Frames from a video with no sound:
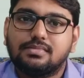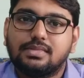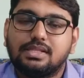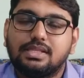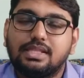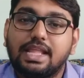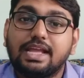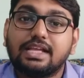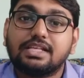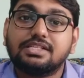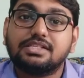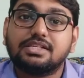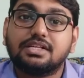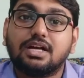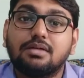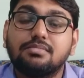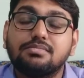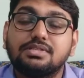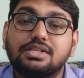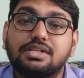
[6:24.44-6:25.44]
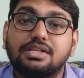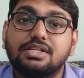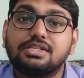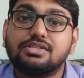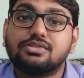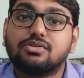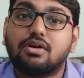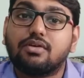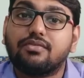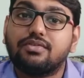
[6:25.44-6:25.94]
Next comes
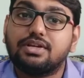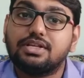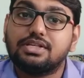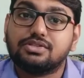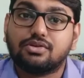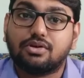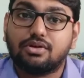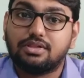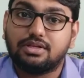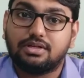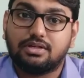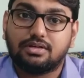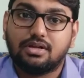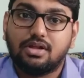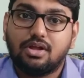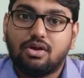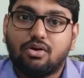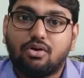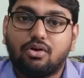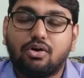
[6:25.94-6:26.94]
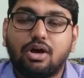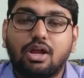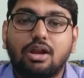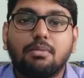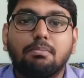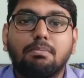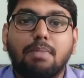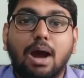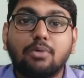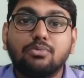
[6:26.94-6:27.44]
risk of dishonor
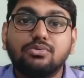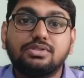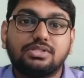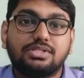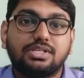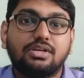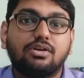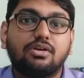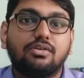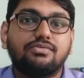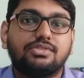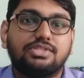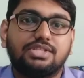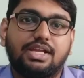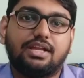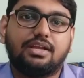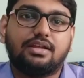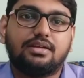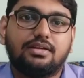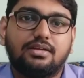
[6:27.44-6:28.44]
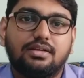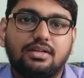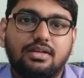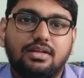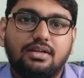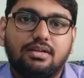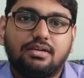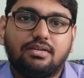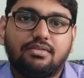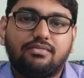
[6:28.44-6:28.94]
or bouncing of check.
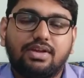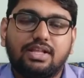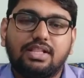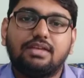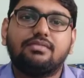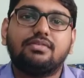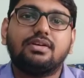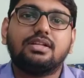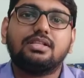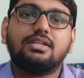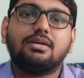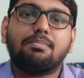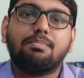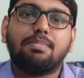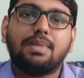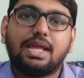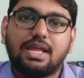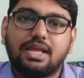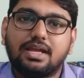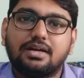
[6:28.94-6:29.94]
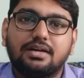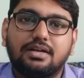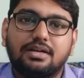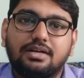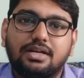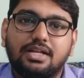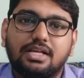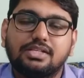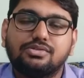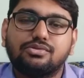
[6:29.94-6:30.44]
Whenever the
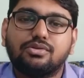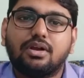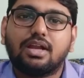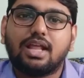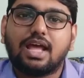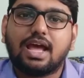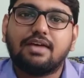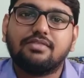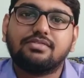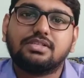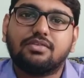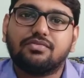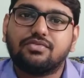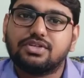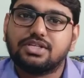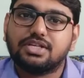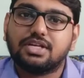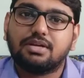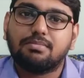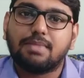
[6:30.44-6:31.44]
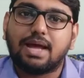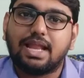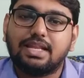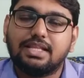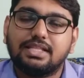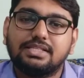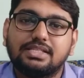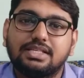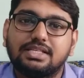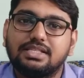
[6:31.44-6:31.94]
payer does not have sufficient
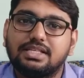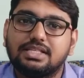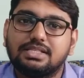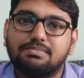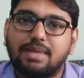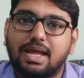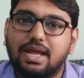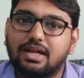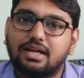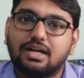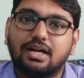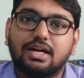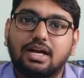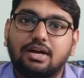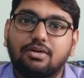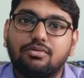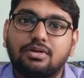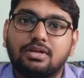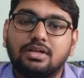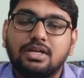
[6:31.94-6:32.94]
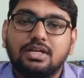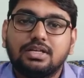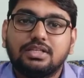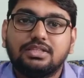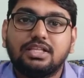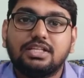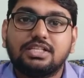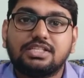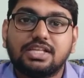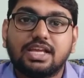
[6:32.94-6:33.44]
balance in his bank account,
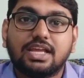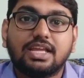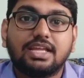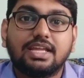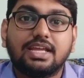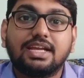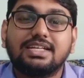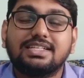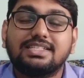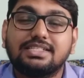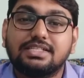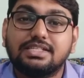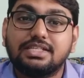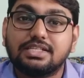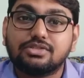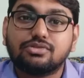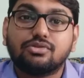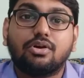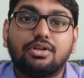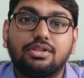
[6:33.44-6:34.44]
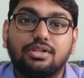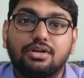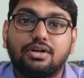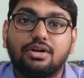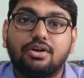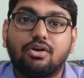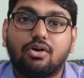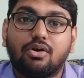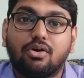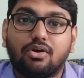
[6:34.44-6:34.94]
the check gets
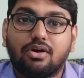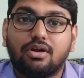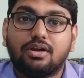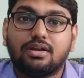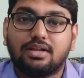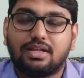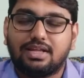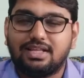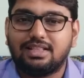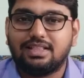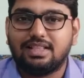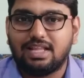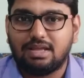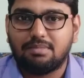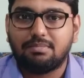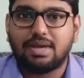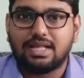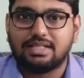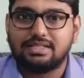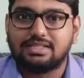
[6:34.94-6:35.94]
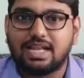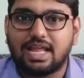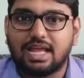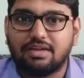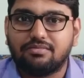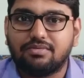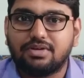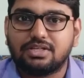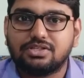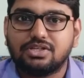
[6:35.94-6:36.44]
dishonored, or in layman's
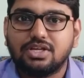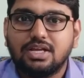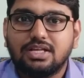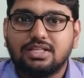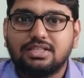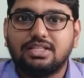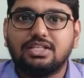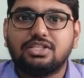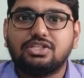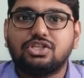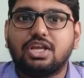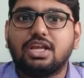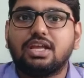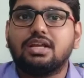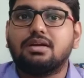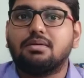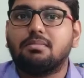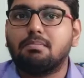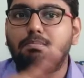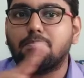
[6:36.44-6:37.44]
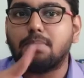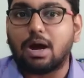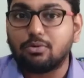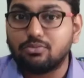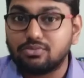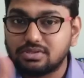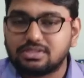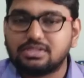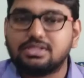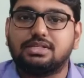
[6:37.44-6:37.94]
language, the check
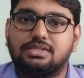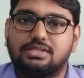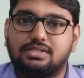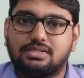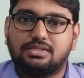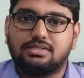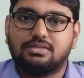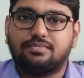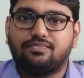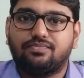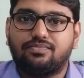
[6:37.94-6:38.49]
bounces,